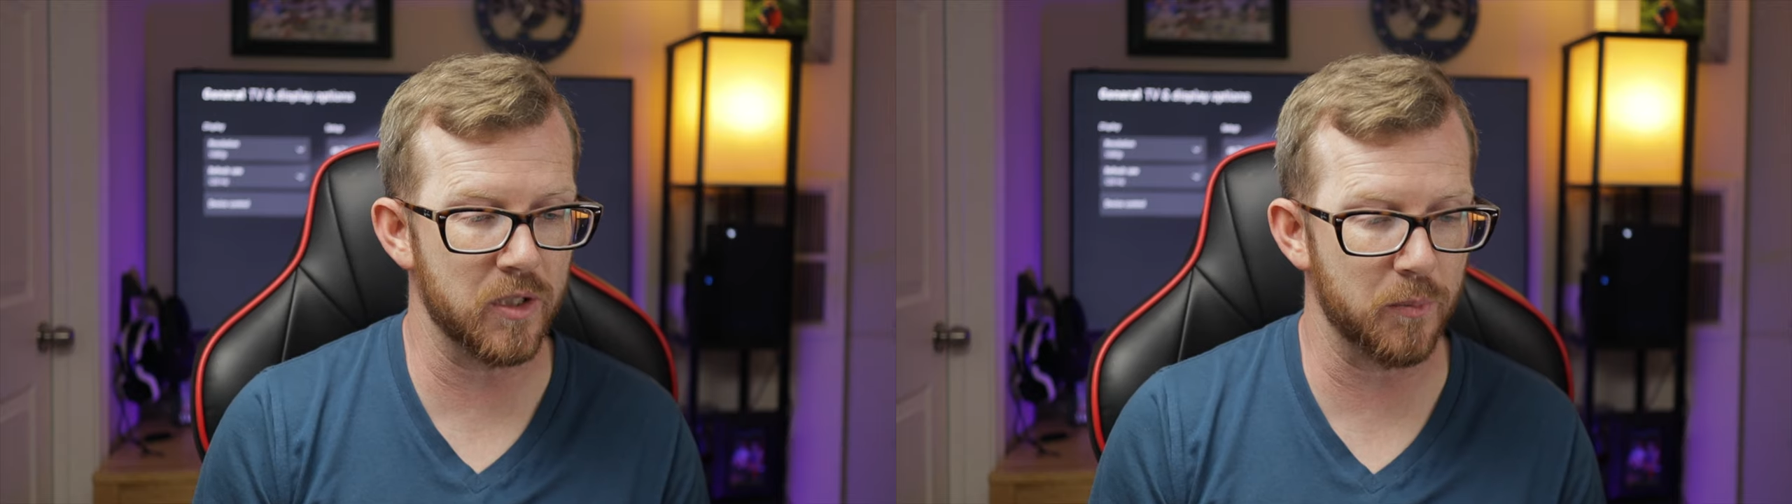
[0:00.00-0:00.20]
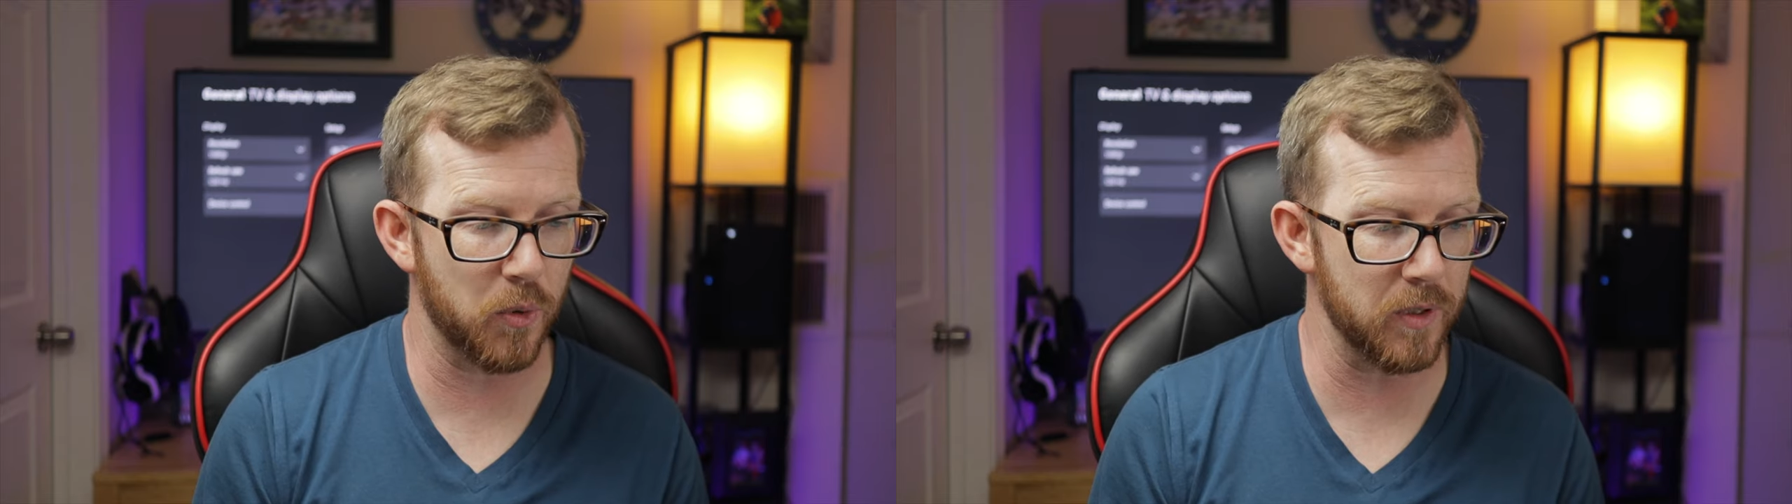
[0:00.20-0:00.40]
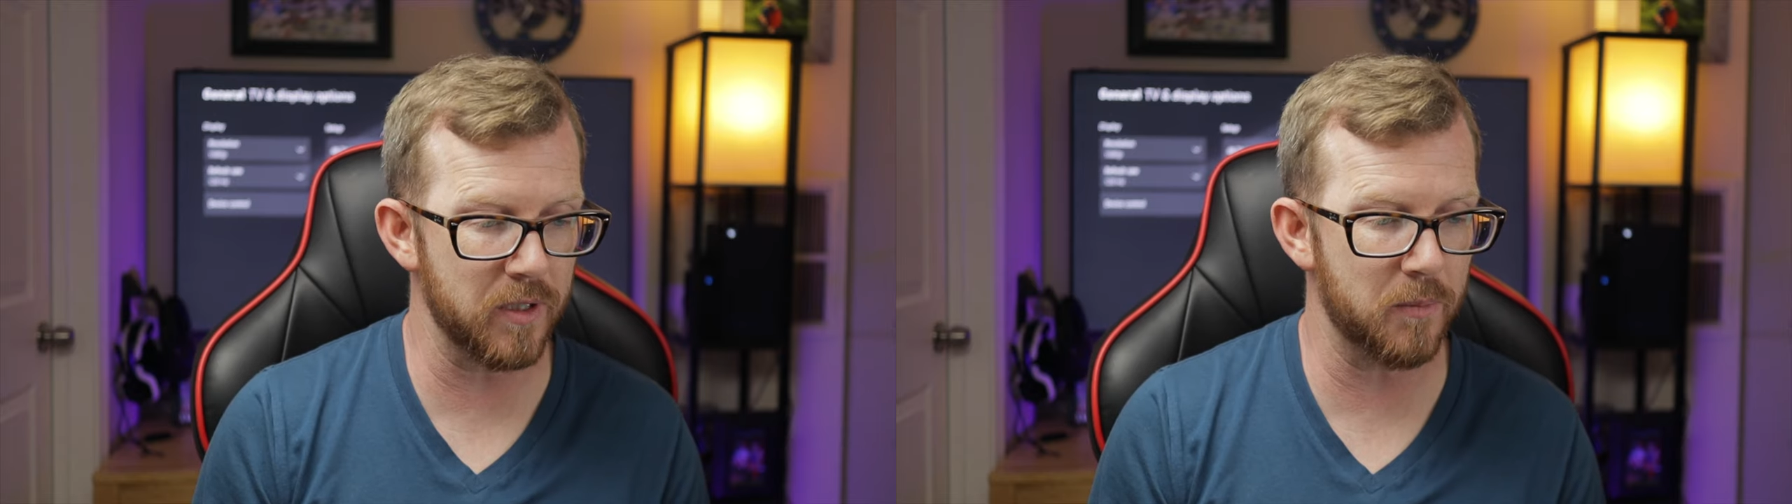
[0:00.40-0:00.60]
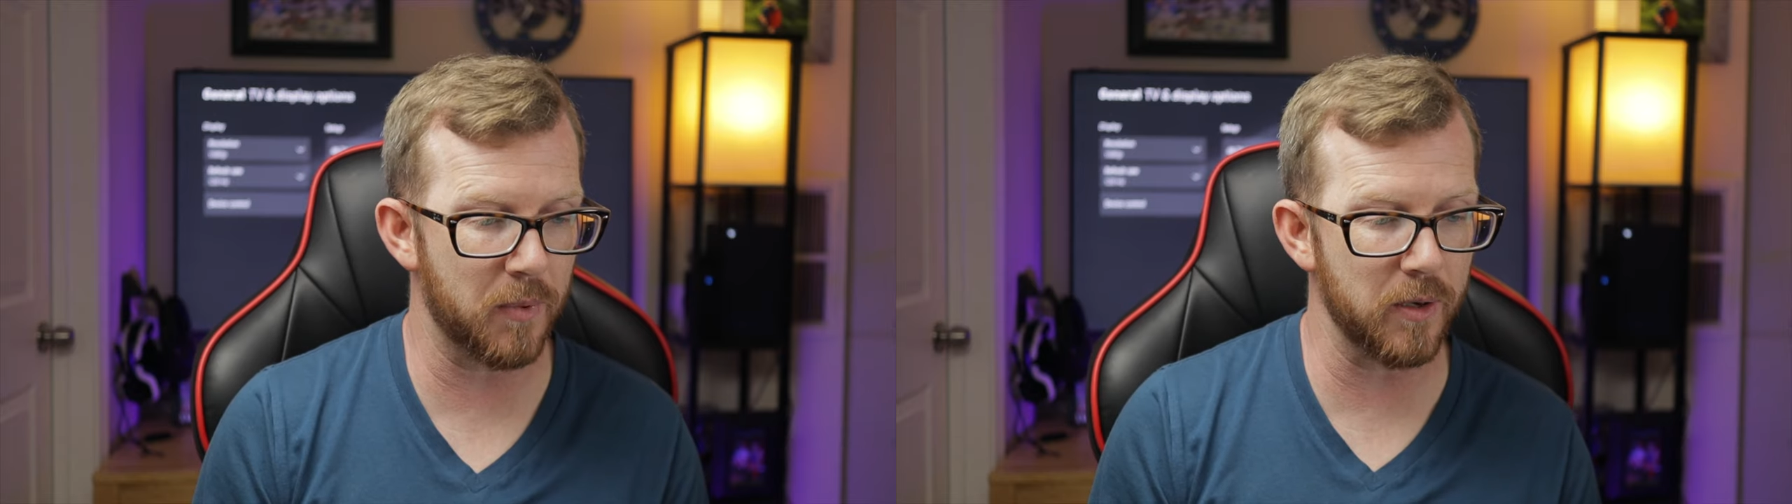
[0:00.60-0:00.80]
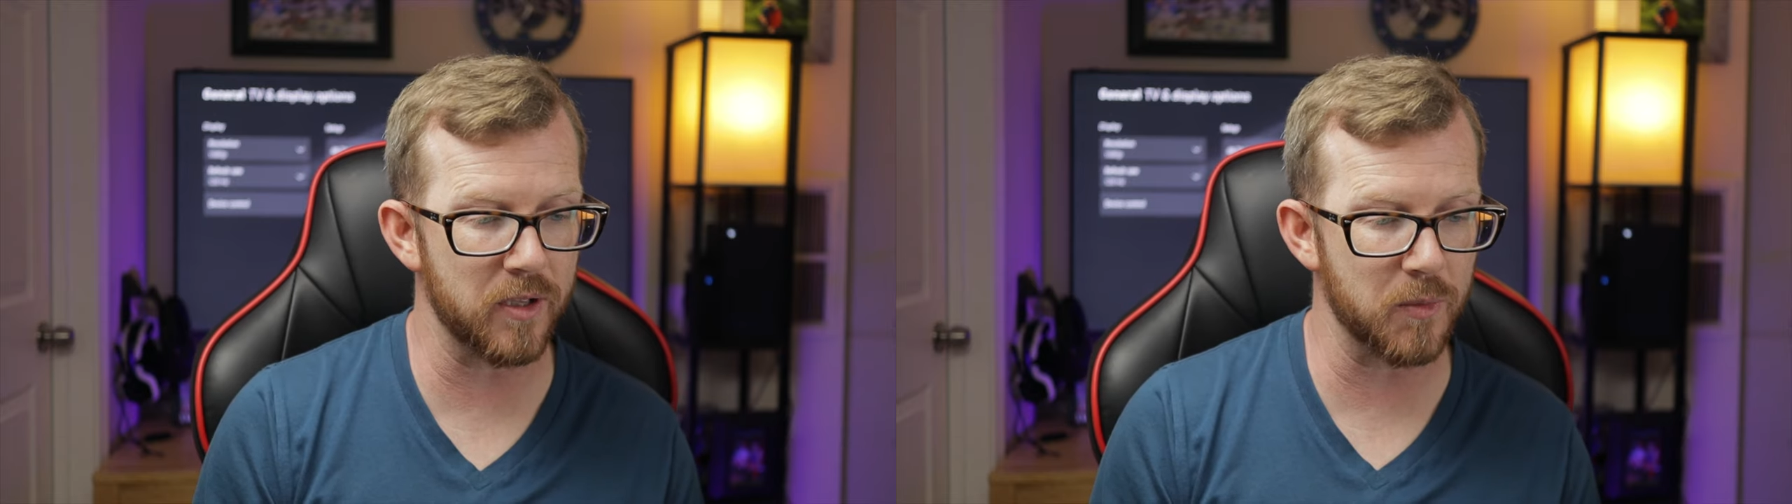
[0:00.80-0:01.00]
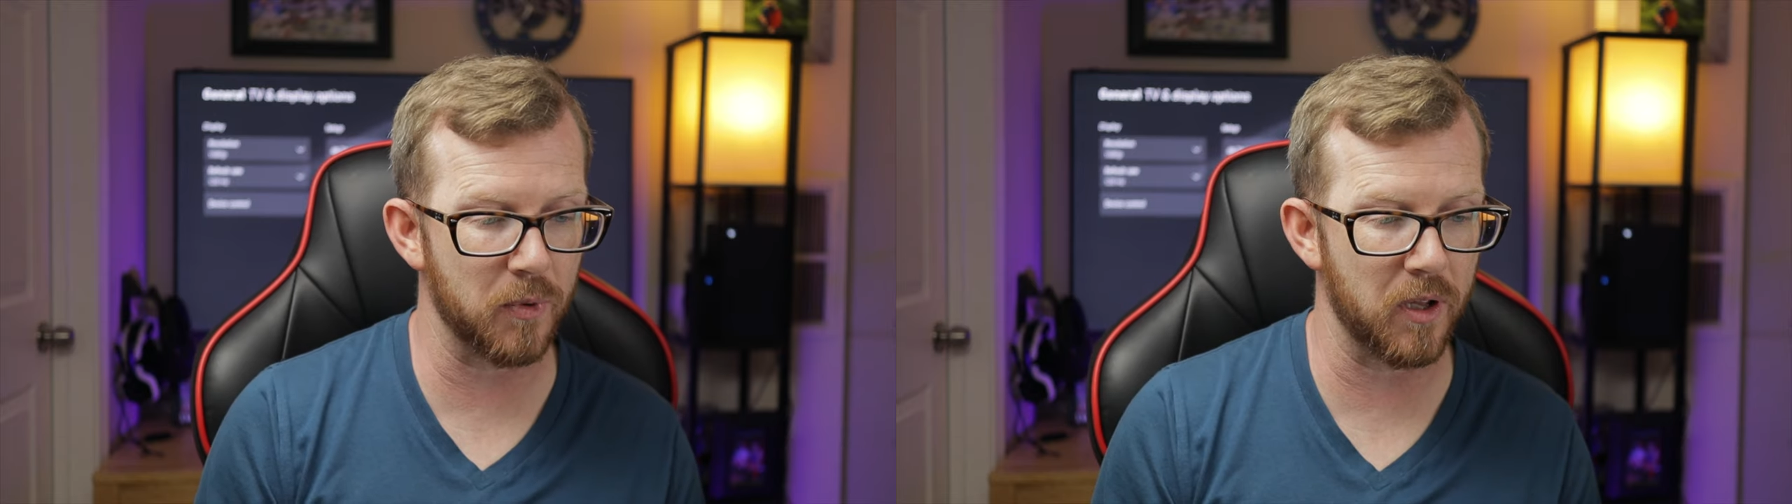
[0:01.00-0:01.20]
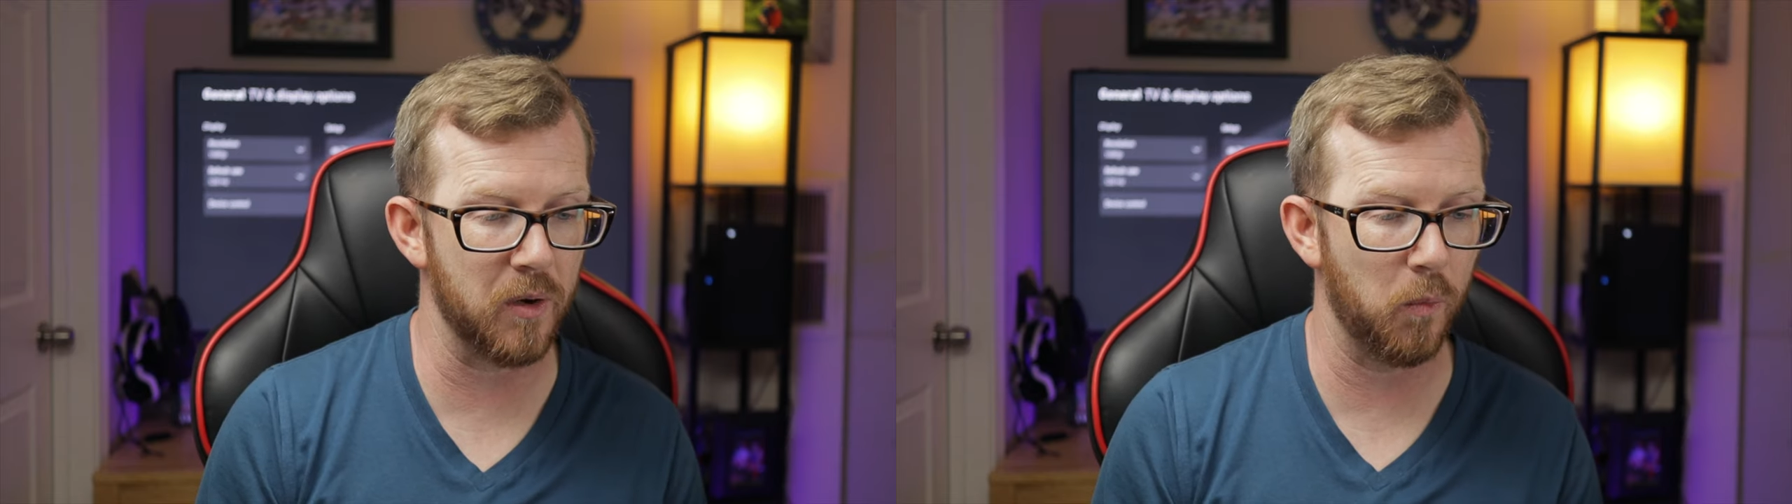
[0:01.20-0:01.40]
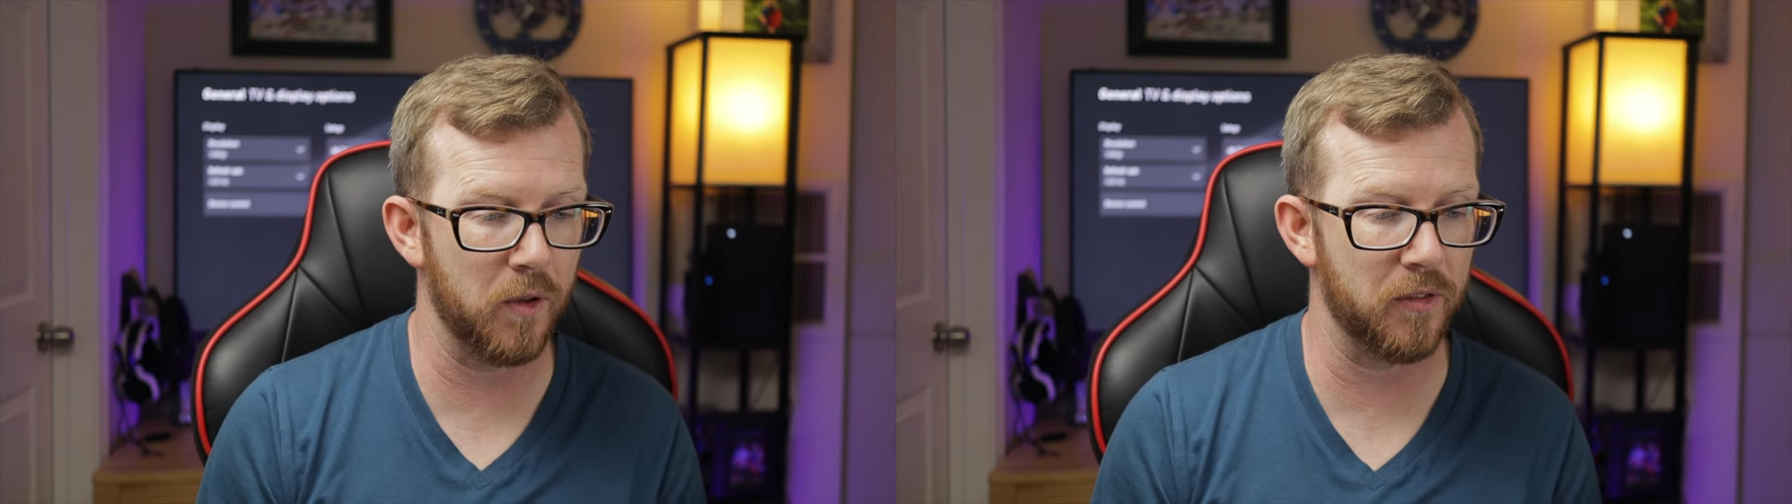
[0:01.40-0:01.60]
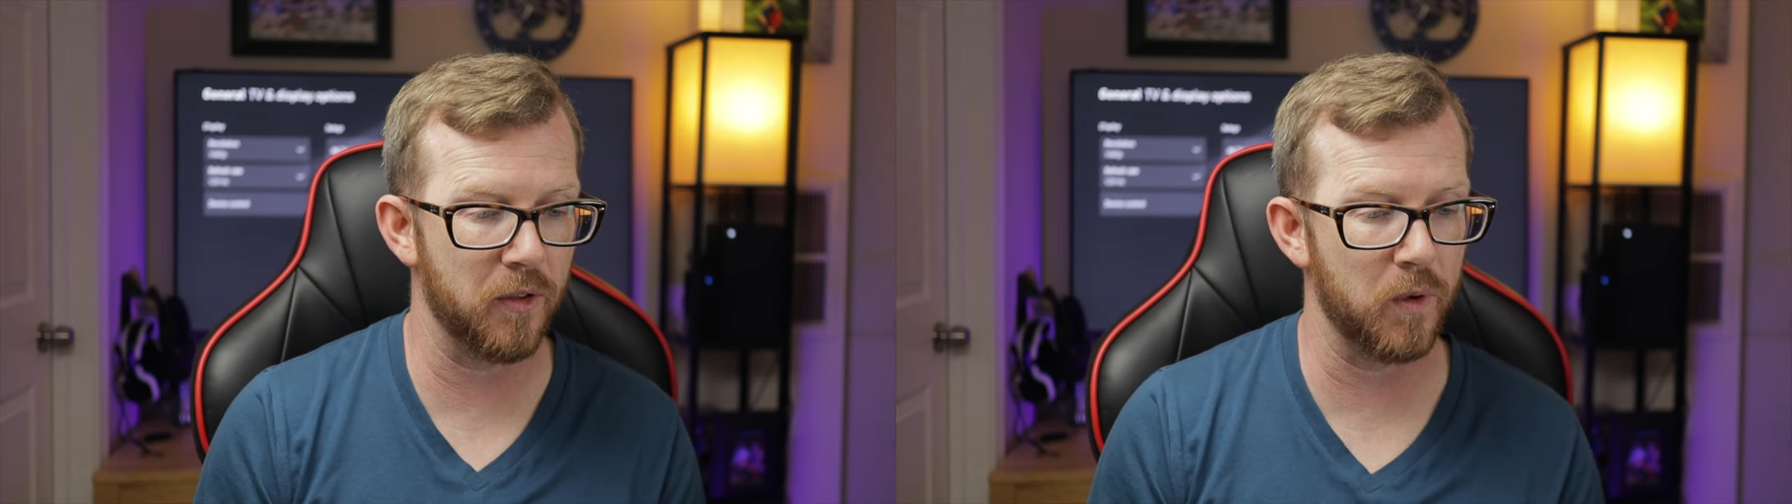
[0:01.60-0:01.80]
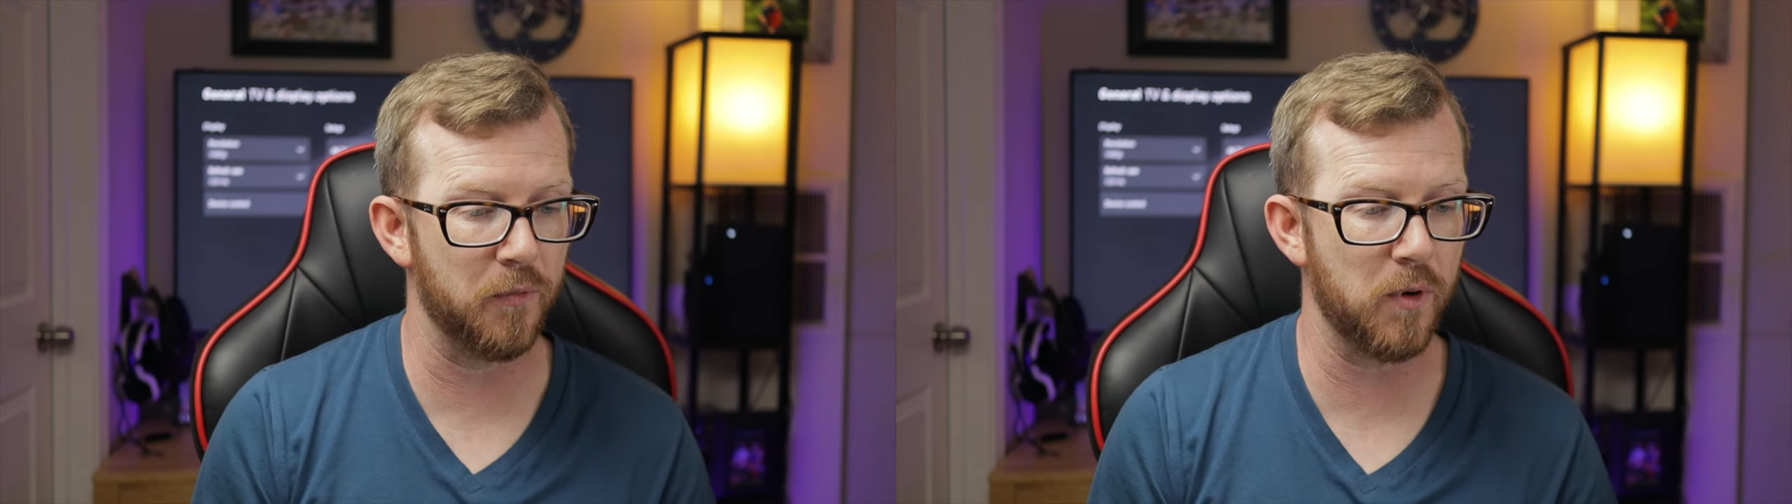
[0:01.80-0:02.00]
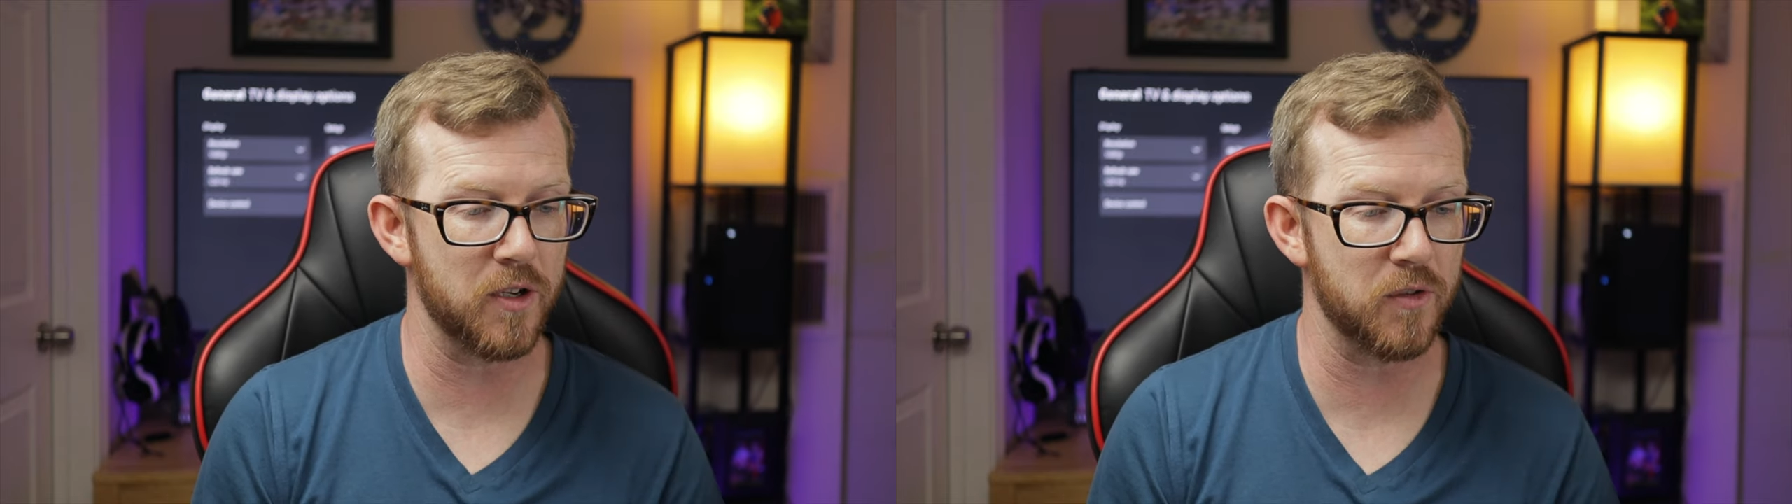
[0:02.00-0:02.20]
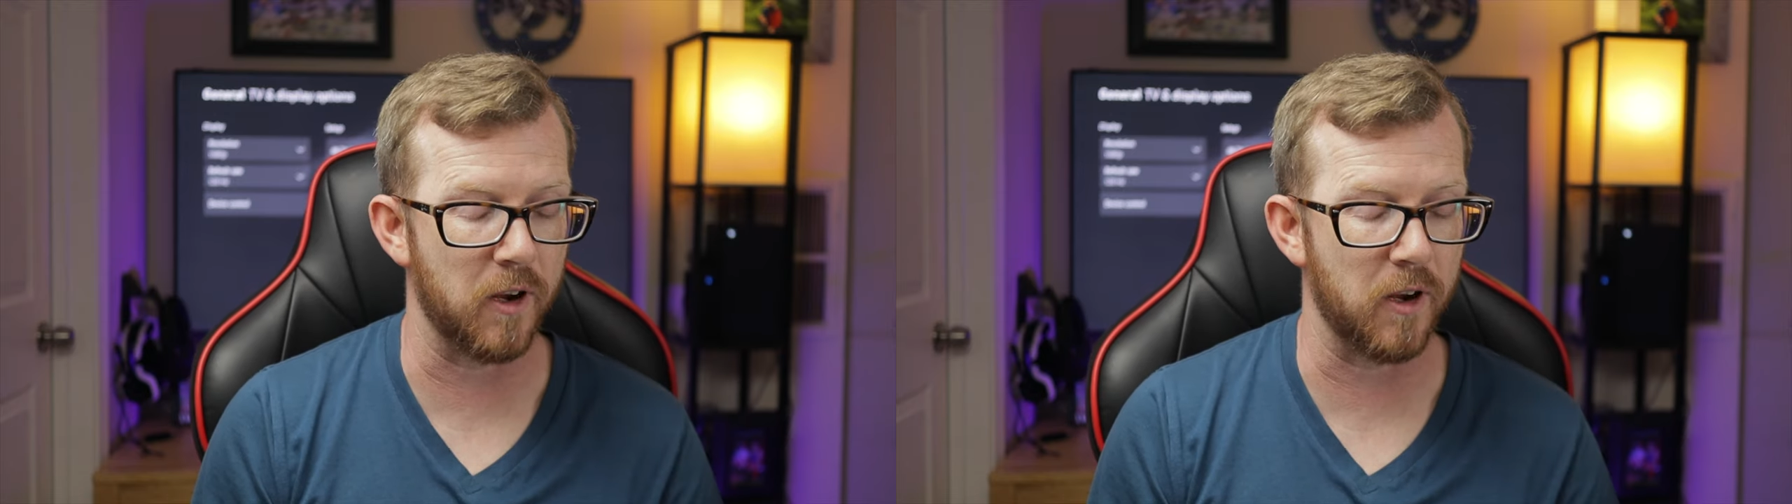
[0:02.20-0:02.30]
supported by your display with the refresh